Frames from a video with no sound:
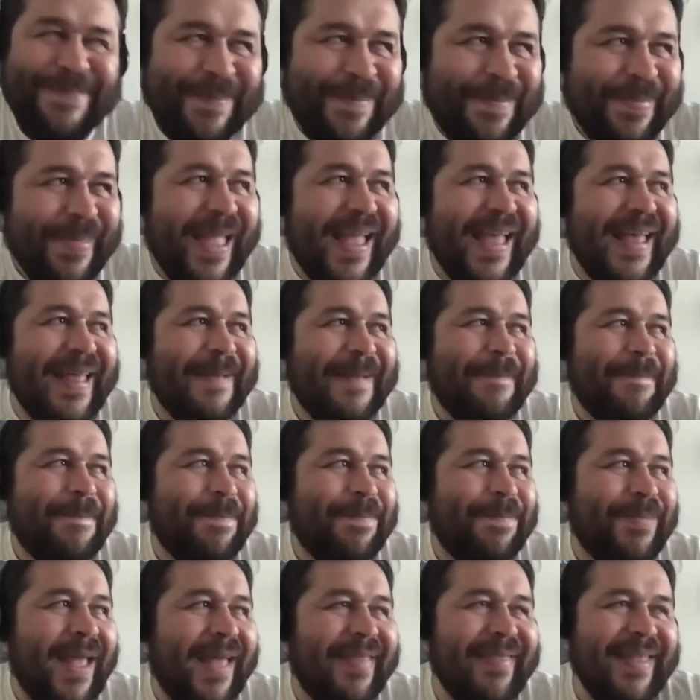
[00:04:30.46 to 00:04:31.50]

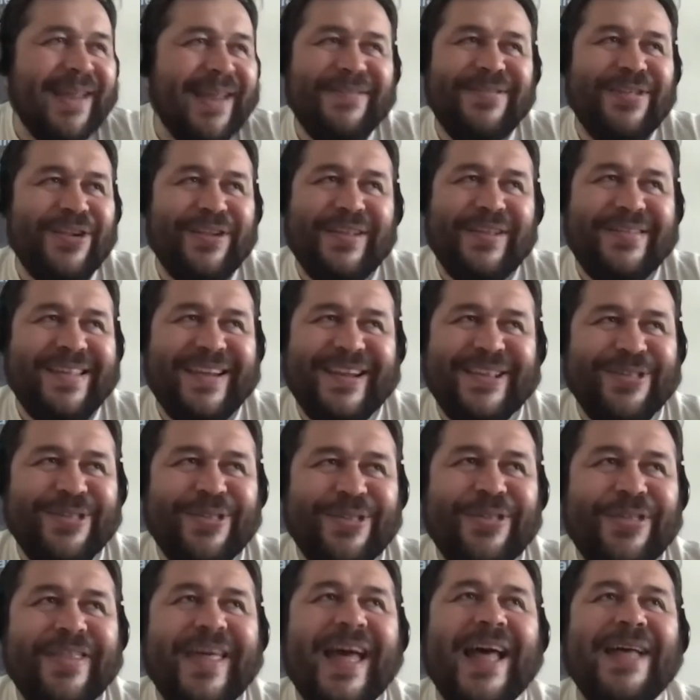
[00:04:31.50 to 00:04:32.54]
and there's no necessity to
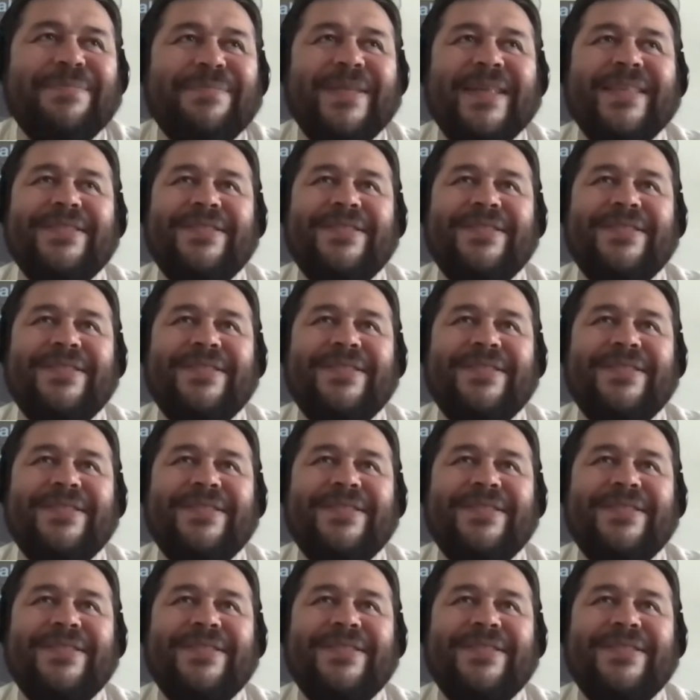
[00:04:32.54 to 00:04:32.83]
do that.